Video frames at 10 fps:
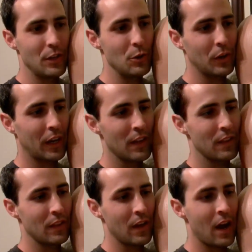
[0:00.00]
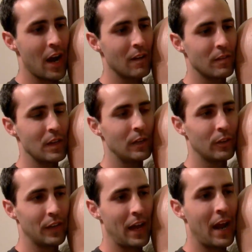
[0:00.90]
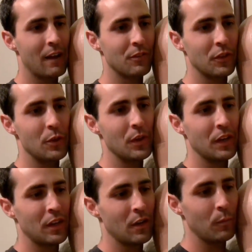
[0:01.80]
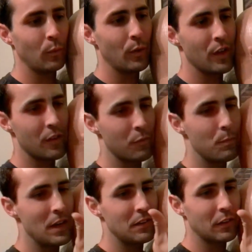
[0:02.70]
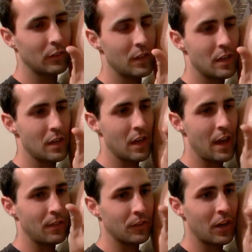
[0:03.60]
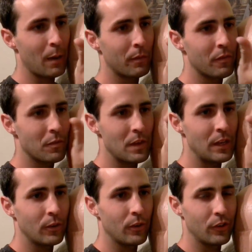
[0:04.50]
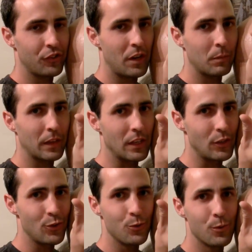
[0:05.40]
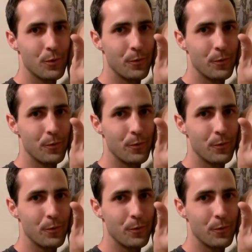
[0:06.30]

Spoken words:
you cut the eye of the needle in half, so you end up with basically at the top of the needle a shape like a U.